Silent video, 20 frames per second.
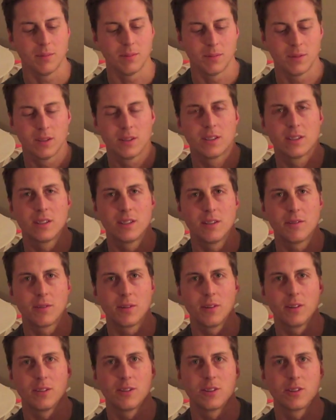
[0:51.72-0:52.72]
stiffer
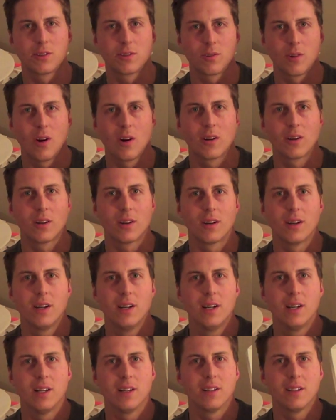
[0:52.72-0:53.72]
and stronger
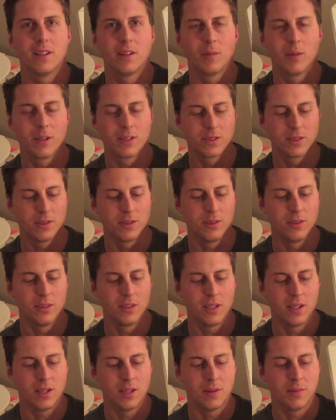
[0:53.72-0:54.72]
than the original
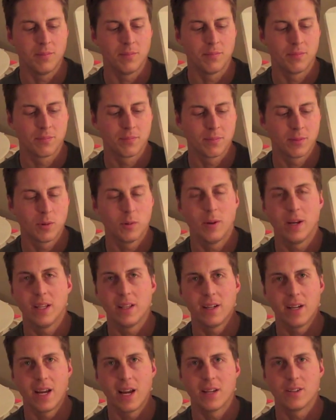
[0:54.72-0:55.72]
way
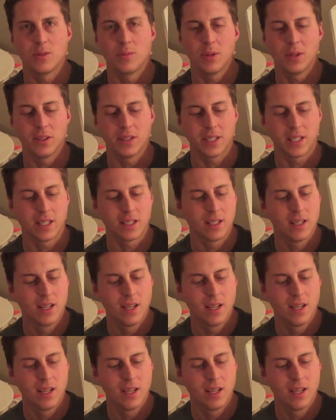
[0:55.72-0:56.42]
that I had you building it.